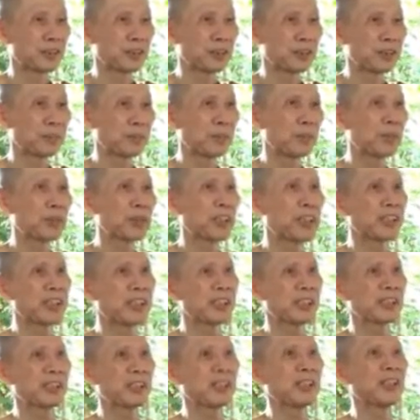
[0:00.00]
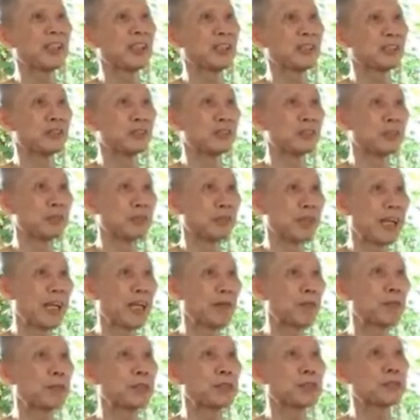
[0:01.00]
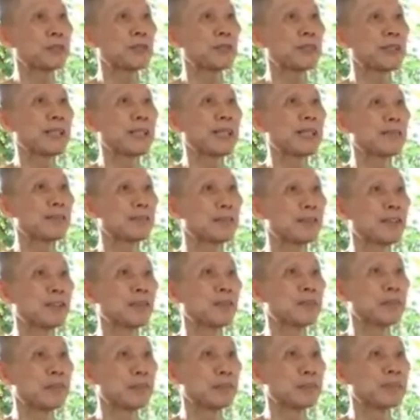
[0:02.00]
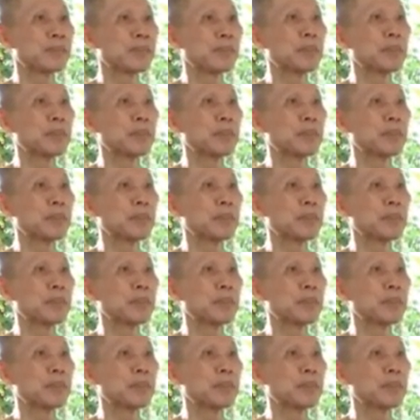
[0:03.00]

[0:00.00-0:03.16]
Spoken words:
you have reached one level of Nibbana already.